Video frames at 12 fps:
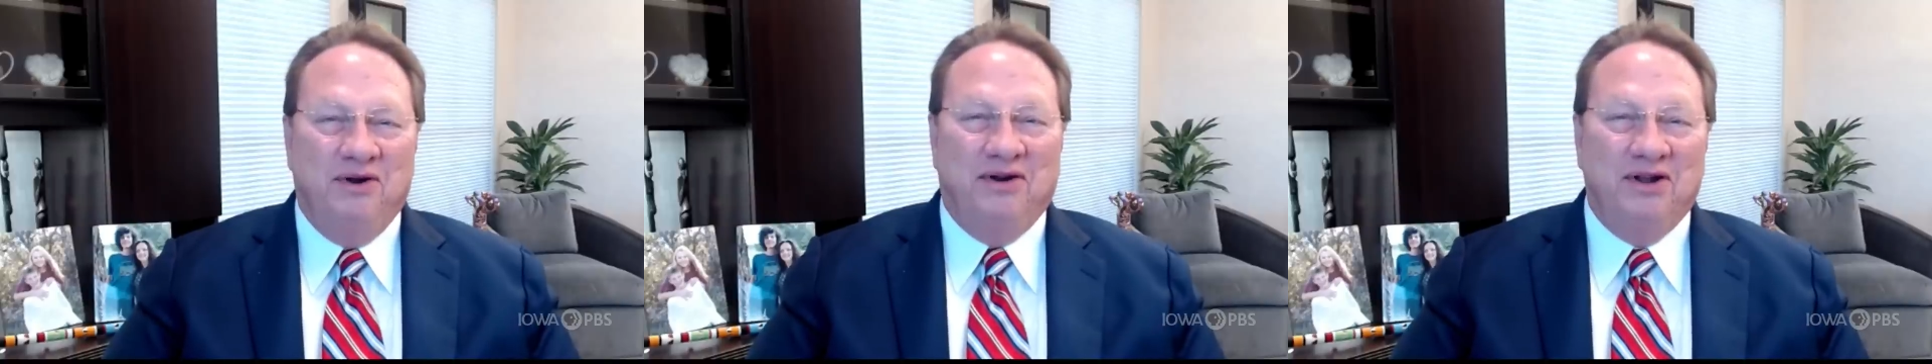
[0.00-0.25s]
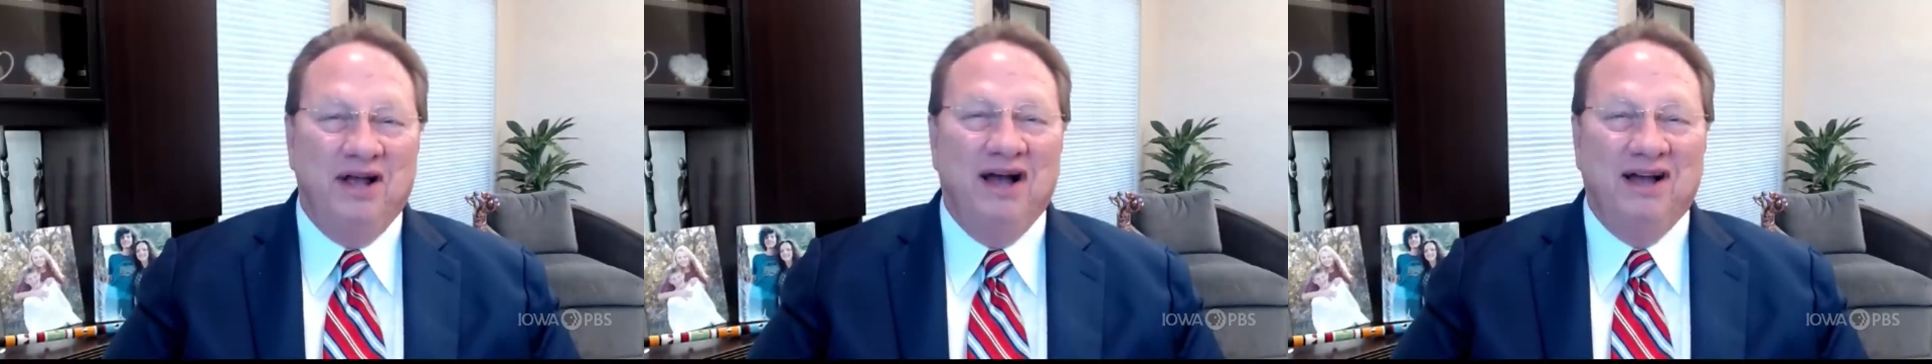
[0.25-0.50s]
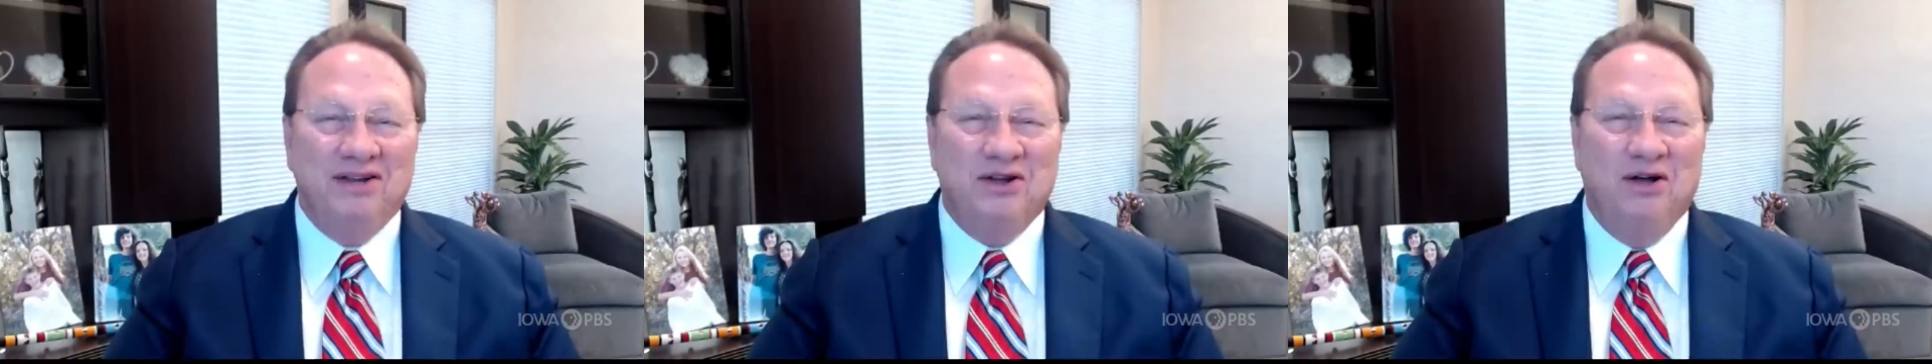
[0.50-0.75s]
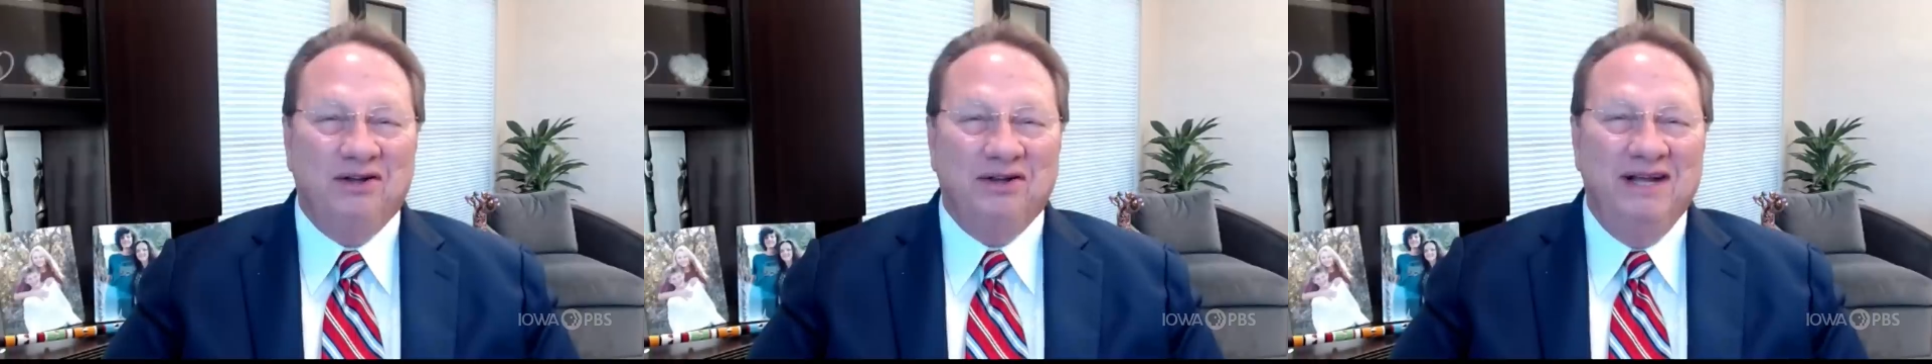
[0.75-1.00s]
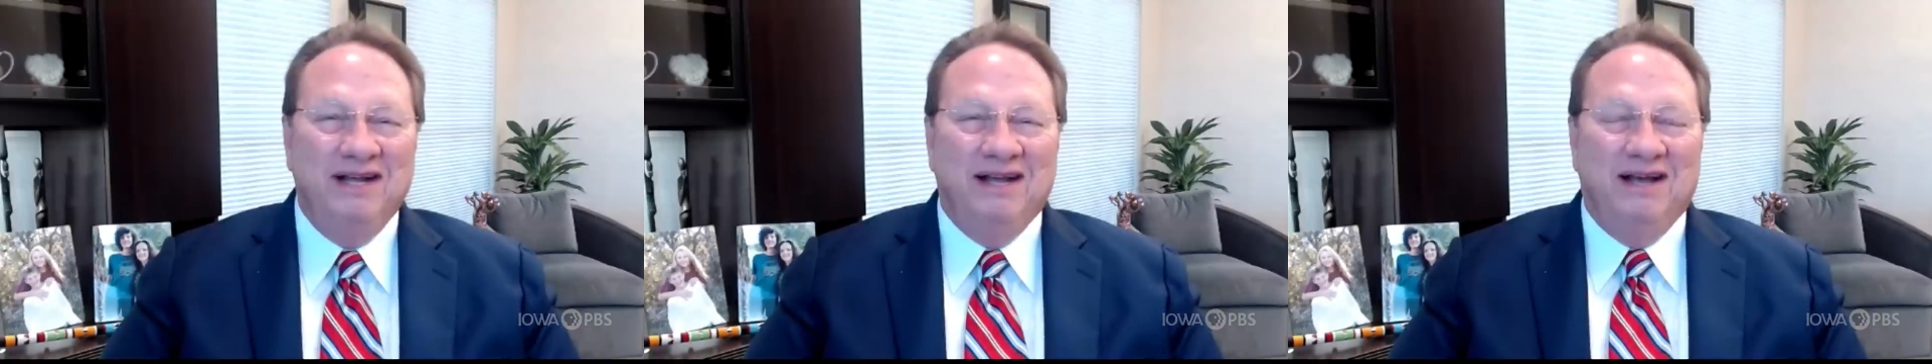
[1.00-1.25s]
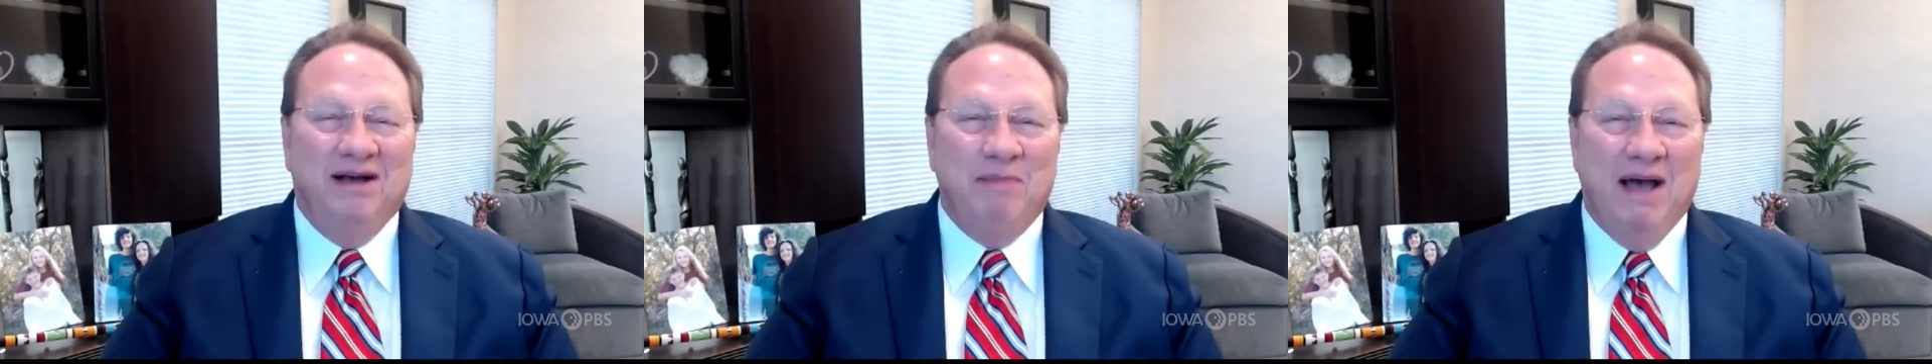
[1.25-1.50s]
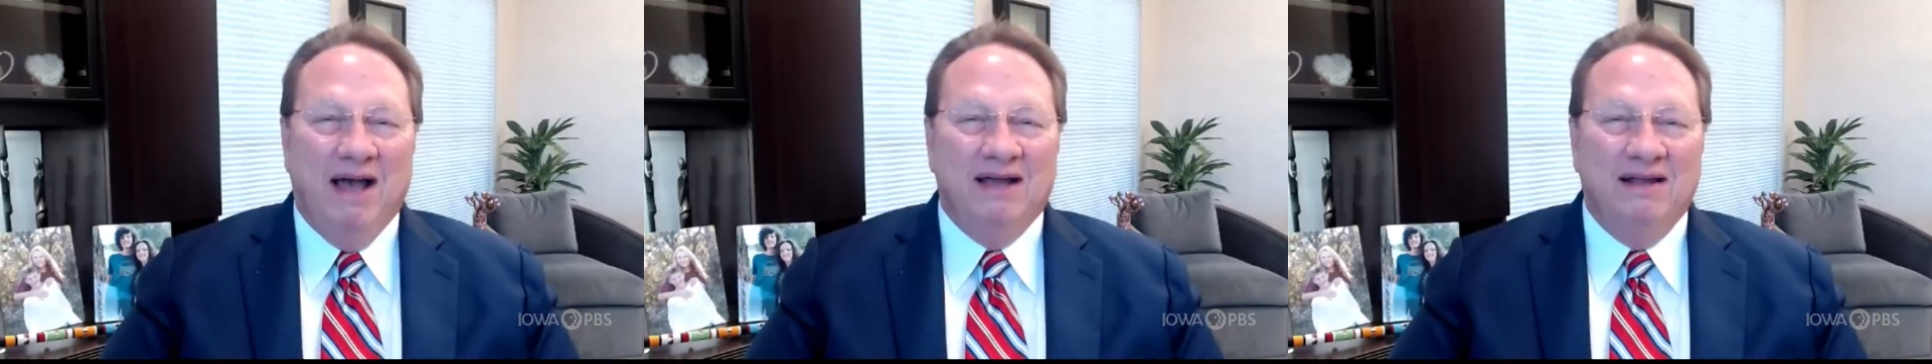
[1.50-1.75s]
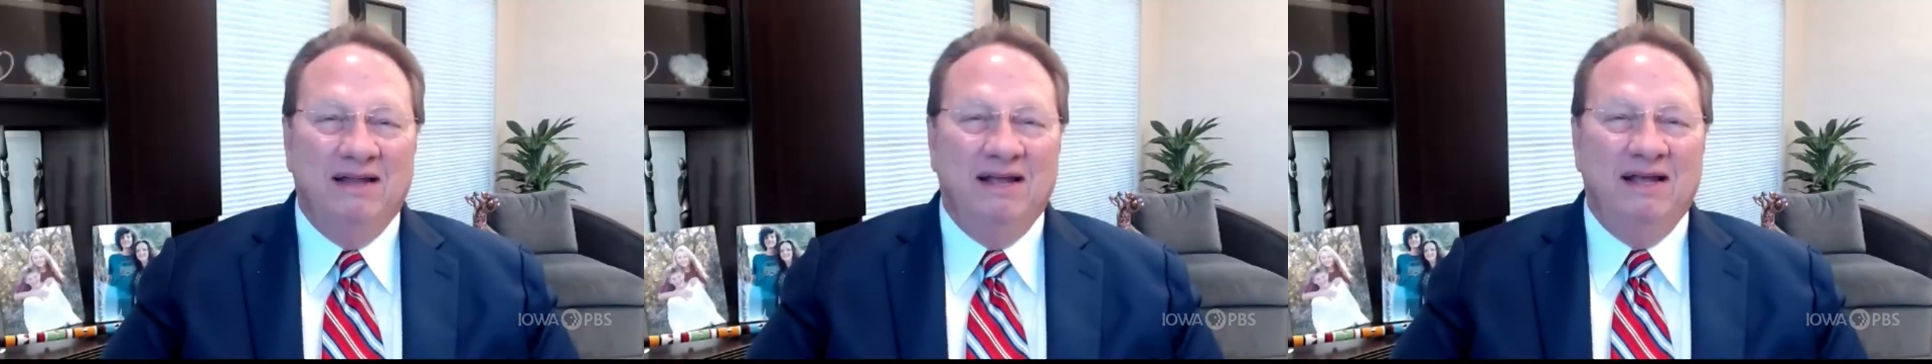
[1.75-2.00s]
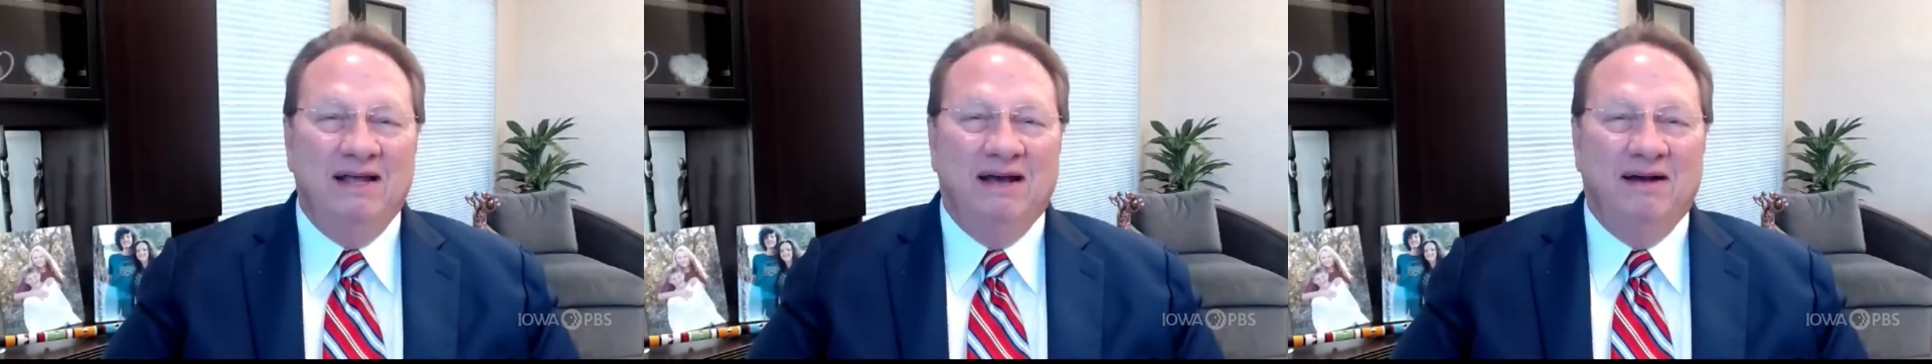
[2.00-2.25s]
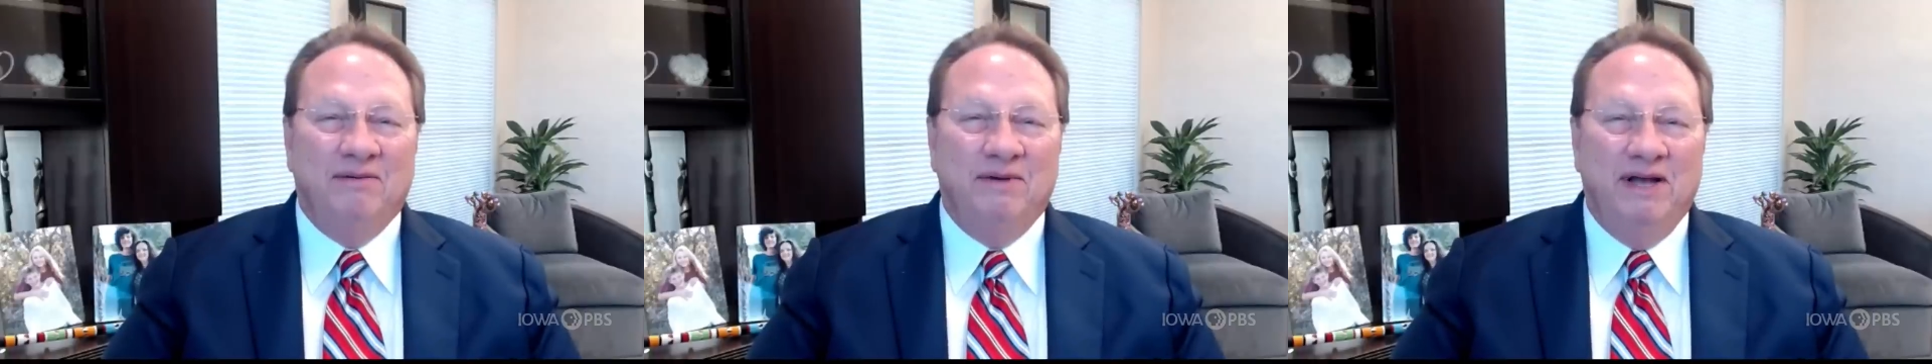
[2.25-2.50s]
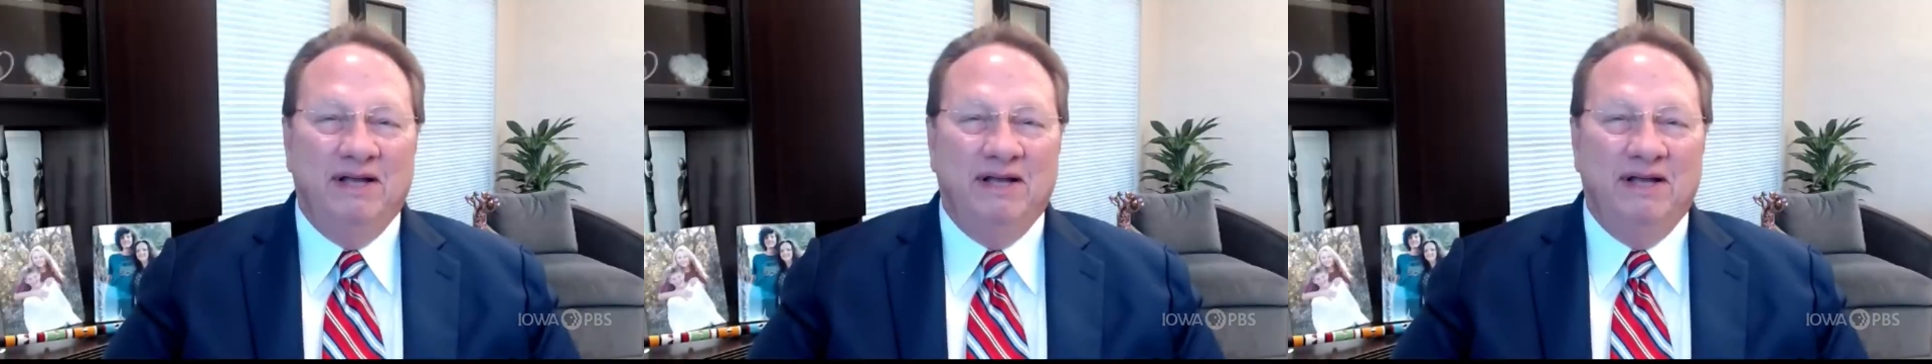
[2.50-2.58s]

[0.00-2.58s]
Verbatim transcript: or a young adult uh, back in the uh,